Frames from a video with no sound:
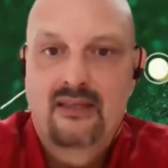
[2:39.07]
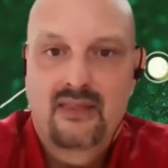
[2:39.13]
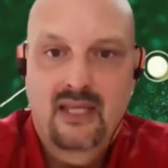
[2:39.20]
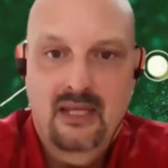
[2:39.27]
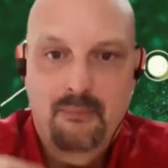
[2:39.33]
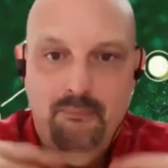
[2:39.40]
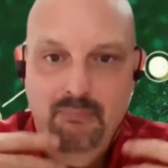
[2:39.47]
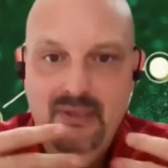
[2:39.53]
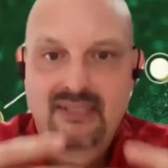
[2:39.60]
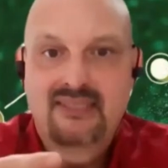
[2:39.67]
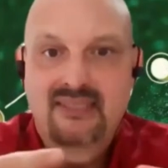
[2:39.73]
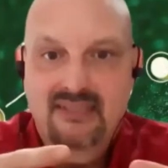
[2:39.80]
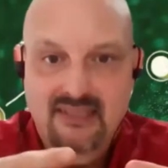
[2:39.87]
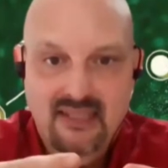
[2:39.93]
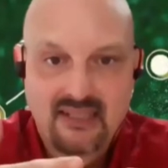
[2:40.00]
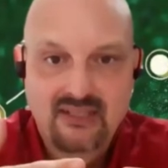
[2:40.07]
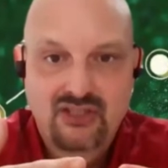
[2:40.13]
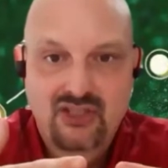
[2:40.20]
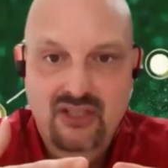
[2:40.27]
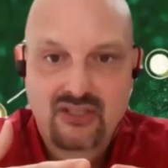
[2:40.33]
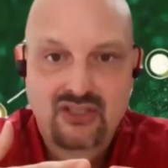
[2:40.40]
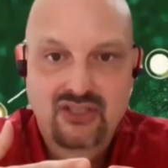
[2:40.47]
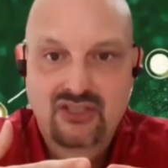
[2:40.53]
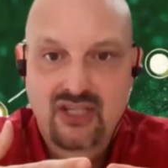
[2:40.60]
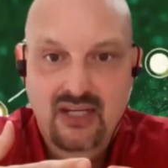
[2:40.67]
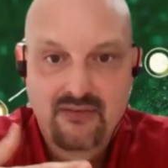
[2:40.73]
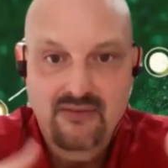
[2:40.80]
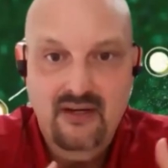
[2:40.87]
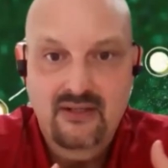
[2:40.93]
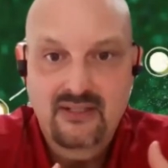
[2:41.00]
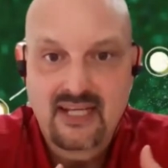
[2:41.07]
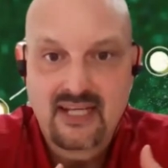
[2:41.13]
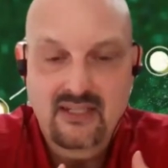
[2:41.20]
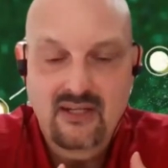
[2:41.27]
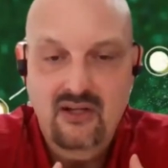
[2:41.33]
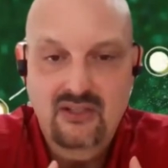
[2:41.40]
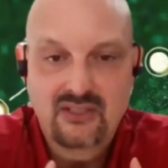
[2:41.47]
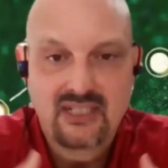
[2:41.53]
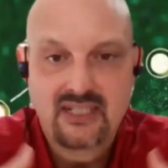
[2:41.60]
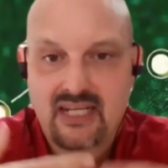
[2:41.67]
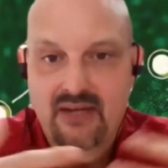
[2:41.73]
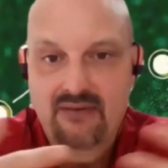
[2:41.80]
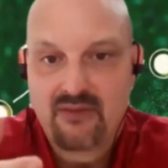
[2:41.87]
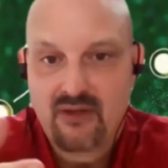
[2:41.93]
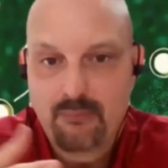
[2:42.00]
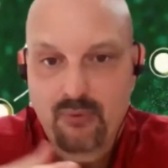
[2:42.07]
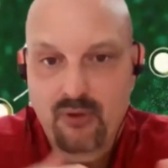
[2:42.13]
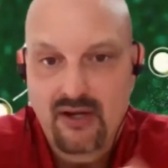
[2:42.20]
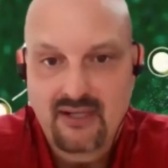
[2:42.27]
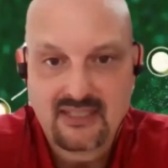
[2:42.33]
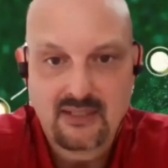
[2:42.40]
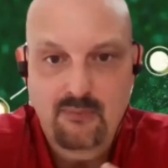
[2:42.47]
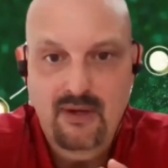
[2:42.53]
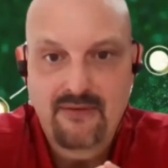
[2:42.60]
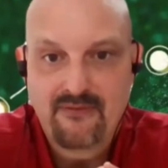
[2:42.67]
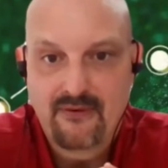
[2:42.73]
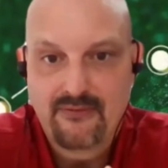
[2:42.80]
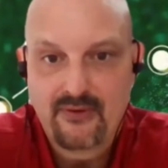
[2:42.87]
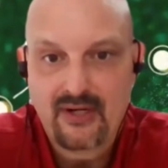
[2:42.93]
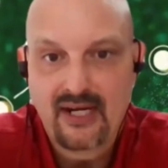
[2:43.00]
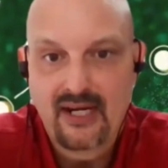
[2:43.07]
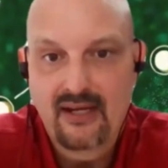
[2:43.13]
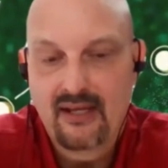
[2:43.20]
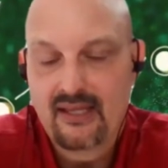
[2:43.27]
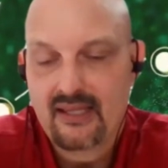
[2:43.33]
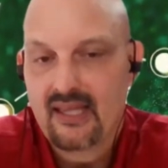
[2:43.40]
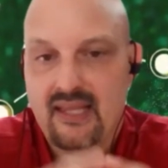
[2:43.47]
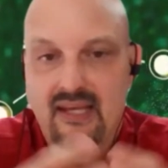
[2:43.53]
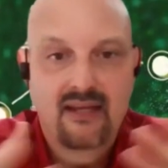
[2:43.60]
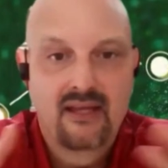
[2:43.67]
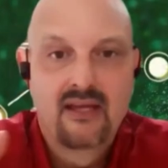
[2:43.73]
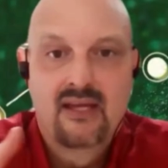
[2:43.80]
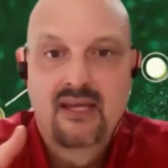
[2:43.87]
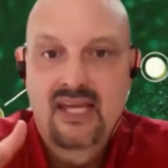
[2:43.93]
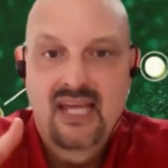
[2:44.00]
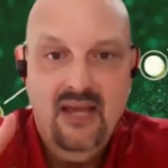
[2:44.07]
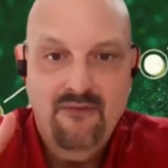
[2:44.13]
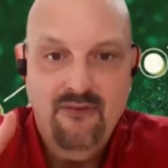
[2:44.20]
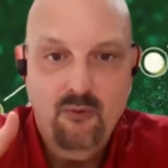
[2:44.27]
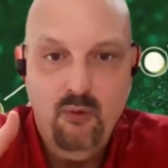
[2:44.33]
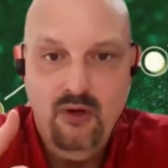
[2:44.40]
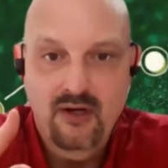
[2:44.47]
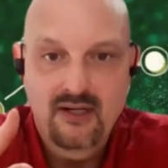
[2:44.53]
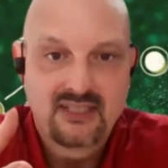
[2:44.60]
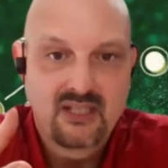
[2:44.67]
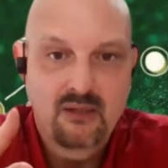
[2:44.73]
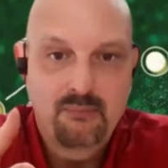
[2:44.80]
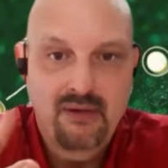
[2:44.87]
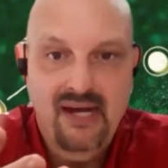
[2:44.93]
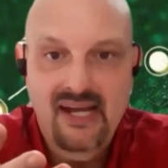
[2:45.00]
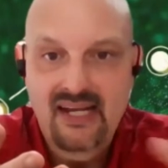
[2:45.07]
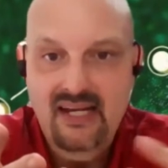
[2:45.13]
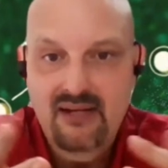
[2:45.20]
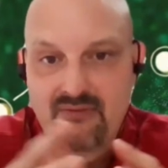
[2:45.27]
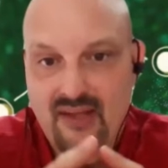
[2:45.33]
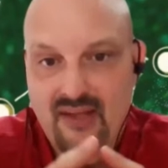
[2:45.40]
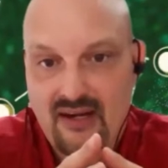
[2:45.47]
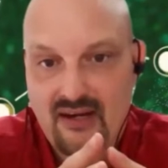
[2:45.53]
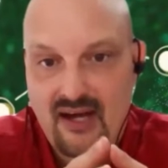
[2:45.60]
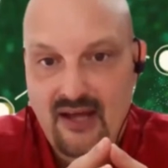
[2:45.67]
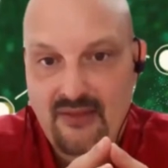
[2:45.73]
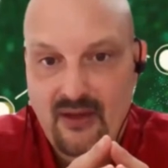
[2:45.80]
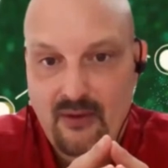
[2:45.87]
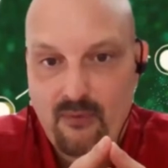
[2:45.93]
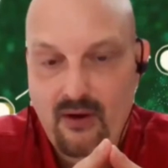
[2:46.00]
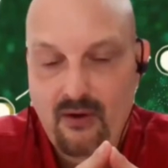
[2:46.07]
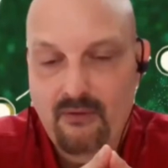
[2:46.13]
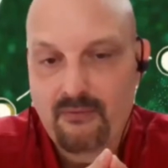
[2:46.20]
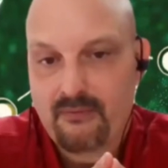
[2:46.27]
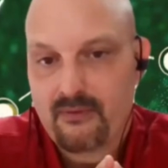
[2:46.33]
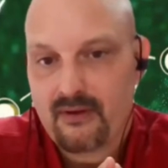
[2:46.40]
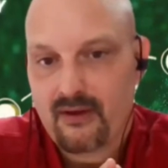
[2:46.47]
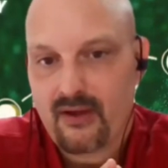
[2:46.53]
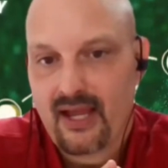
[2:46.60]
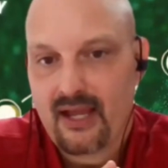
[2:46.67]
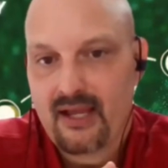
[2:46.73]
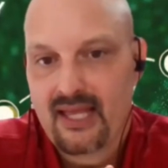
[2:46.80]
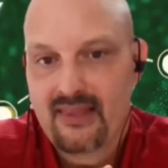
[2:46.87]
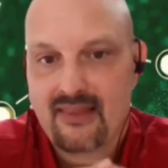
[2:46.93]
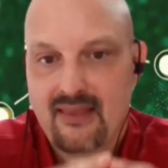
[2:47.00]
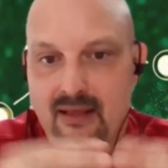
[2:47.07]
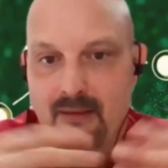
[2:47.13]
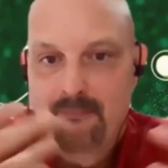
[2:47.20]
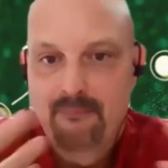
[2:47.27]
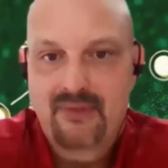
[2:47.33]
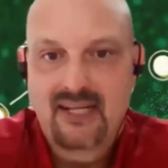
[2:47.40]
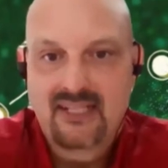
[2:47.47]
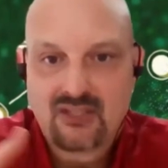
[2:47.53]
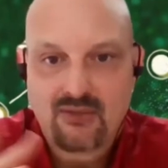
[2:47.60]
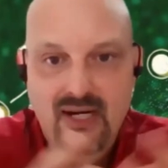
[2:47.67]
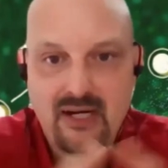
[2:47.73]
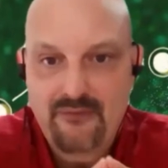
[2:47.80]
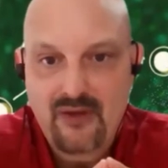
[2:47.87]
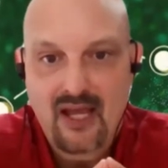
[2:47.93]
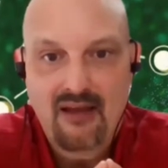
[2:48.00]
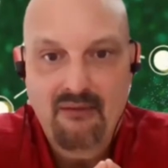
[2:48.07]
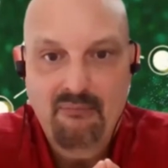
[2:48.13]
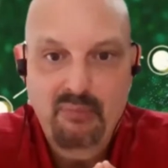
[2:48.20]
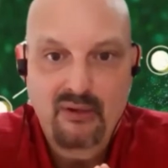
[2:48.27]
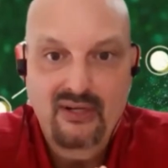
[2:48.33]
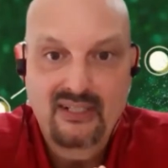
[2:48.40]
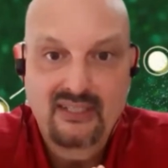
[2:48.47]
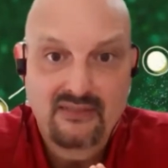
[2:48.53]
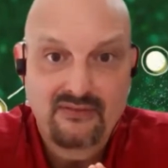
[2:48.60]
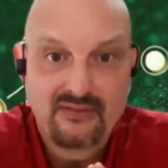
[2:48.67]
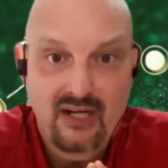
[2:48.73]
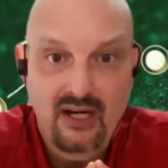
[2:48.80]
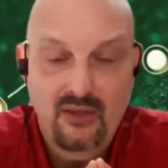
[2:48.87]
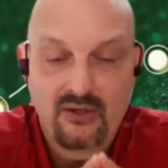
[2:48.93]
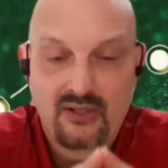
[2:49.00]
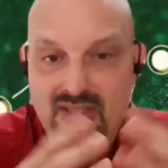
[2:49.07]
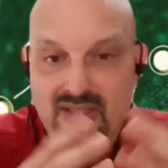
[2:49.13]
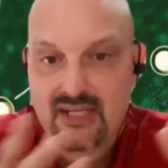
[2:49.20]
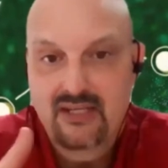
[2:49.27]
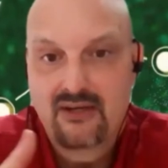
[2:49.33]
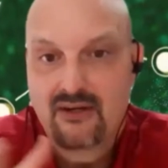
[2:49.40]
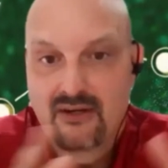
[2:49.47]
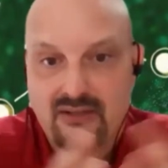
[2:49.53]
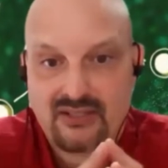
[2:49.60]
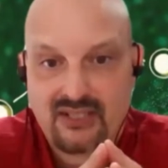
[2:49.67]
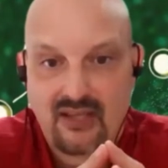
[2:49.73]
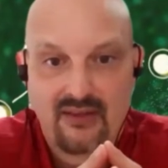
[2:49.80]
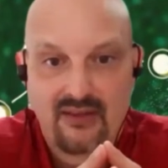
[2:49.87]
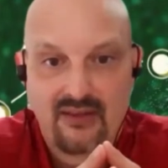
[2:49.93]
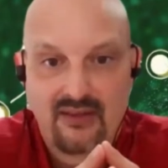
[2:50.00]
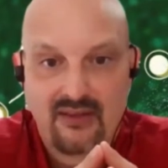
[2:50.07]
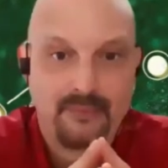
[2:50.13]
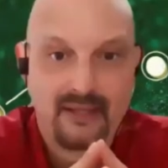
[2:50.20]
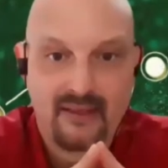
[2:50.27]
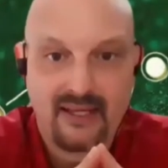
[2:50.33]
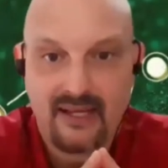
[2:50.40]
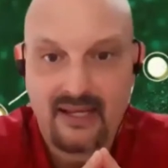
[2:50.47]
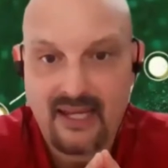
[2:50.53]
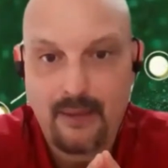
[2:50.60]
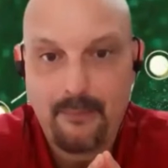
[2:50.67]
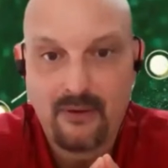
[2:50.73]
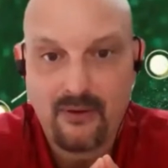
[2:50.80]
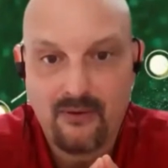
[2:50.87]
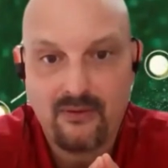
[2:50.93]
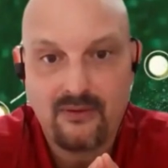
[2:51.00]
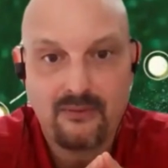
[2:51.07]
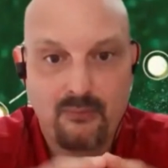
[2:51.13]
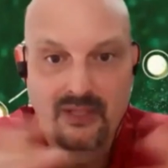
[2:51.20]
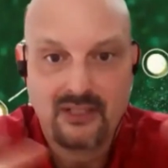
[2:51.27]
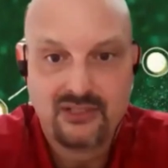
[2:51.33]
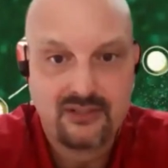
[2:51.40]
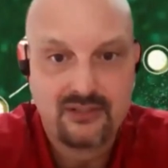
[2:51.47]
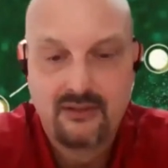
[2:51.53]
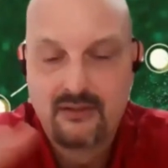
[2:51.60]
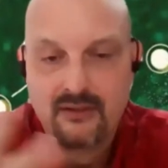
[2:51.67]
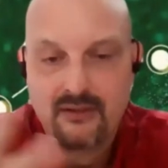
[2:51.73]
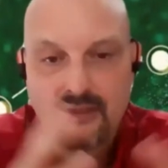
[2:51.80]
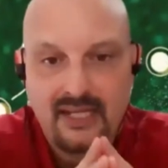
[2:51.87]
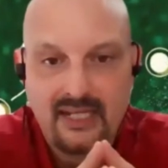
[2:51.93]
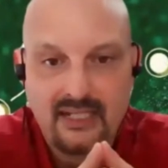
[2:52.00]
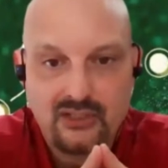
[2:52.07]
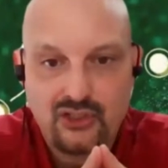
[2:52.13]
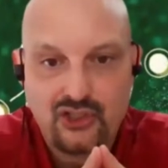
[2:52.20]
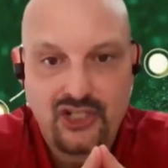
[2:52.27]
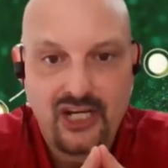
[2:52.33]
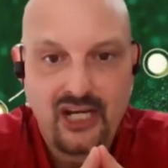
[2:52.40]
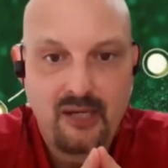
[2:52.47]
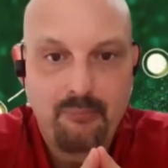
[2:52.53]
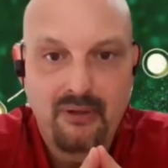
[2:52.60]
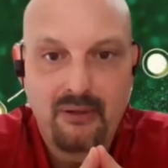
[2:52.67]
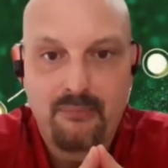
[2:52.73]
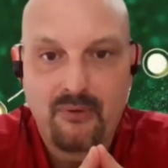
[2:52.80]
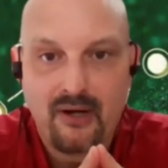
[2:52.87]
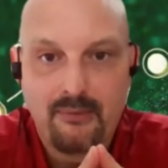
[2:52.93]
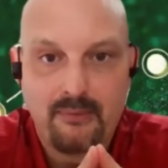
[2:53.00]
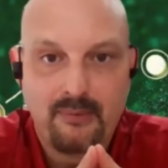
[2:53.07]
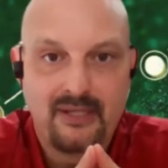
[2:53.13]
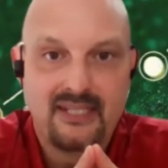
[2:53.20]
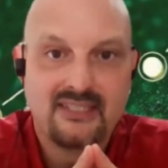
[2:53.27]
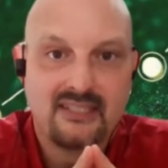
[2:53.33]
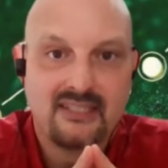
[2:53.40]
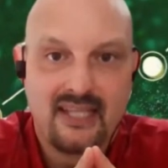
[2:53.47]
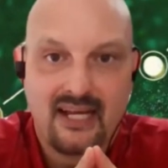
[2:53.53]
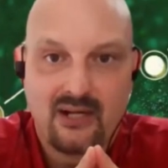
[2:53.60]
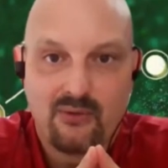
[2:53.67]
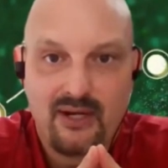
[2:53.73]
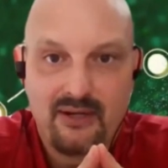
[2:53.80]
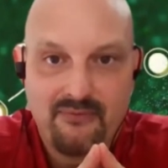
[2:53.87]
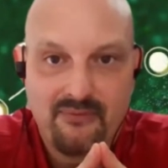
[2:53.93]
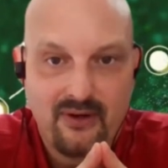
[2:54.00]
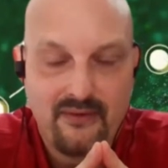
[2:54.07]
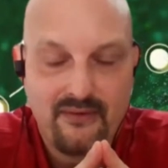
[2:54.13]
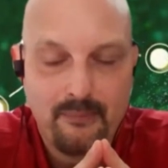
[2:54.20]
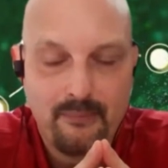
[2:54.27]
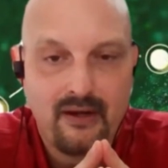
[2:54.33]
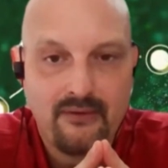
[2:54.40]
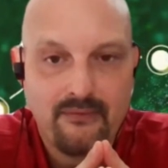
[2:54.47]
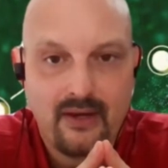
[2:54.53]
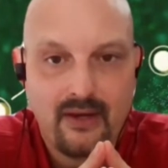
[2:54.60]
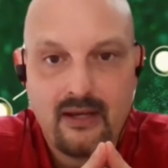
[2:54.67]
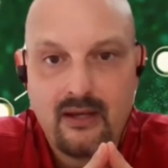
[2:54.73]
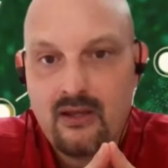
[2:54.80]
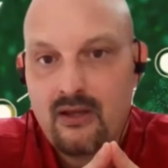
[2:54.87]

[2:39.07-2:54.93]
the businesses should just give their technology and give their products away for free. And then if it works, they'll buy it. If not, they won't. Okay. And that's great if you have billions of dollars and you're selling something like a chemical, which is cheap and probably isn't that great for everybody, right?